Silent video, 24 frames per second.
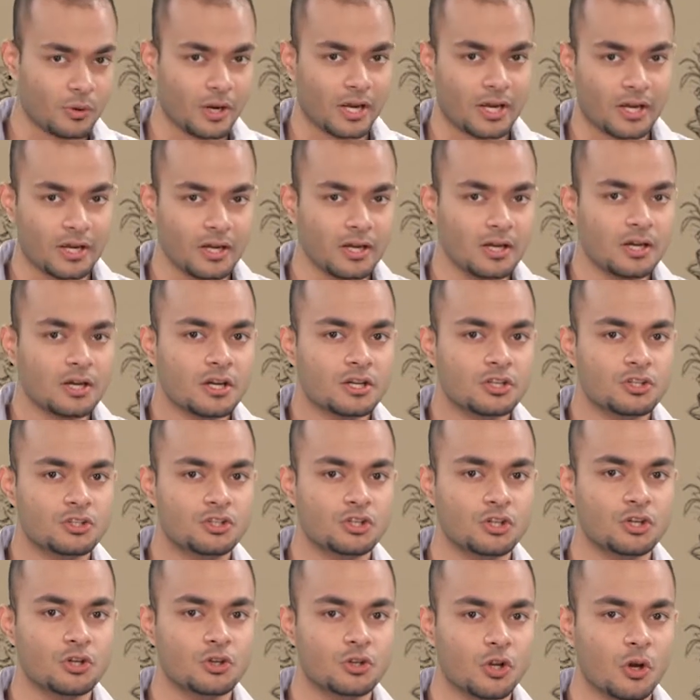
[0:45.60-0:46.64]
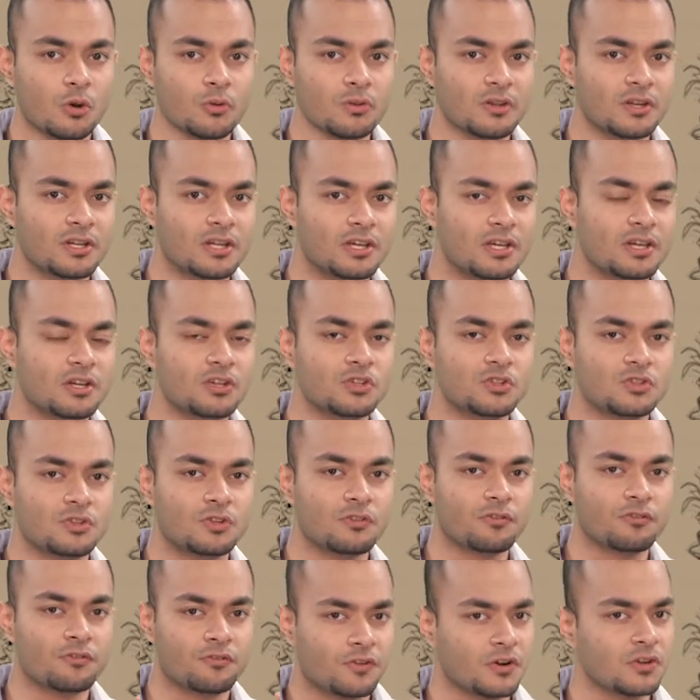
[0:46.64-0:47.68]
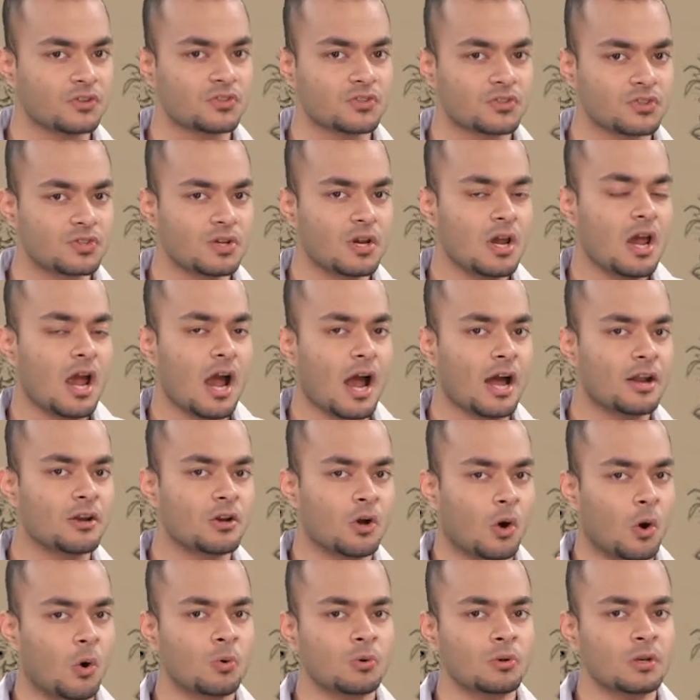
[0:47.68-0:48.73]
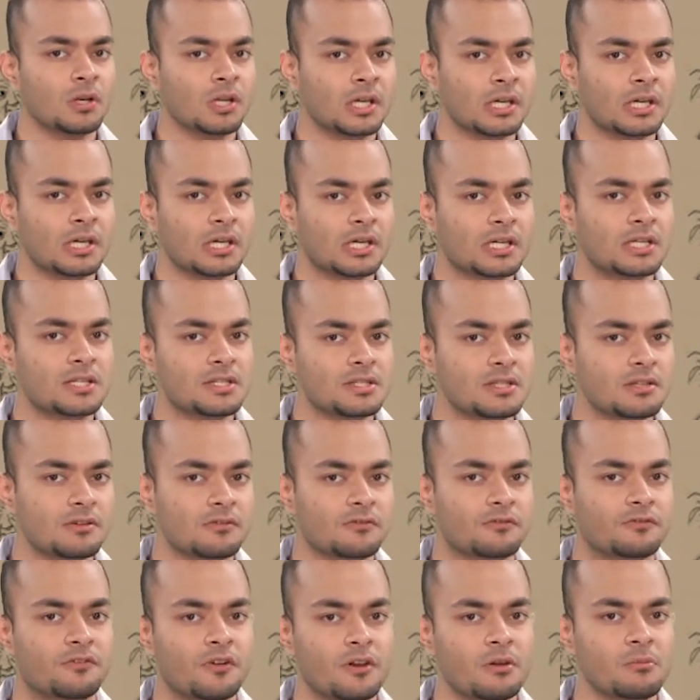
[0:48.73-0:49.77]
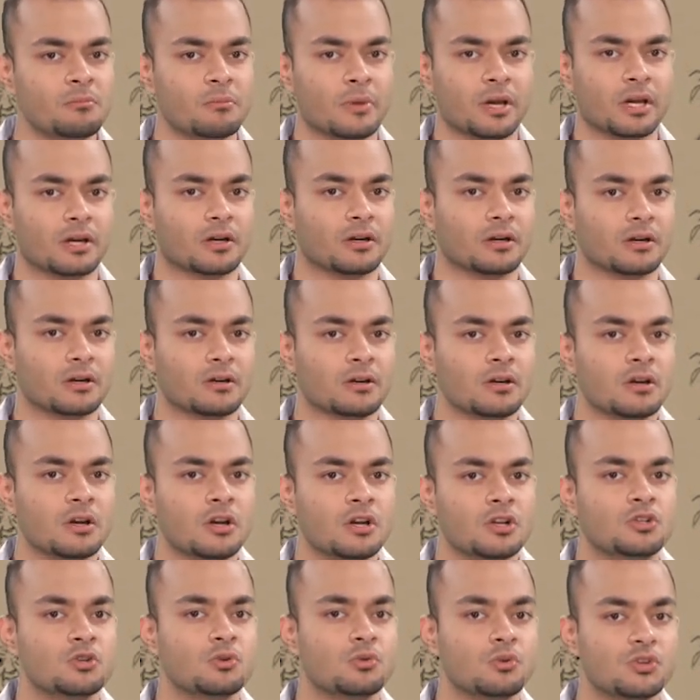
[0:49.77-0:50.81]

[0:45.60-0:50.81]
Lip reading: way, do you know that he is the first and only Indian filmmaker to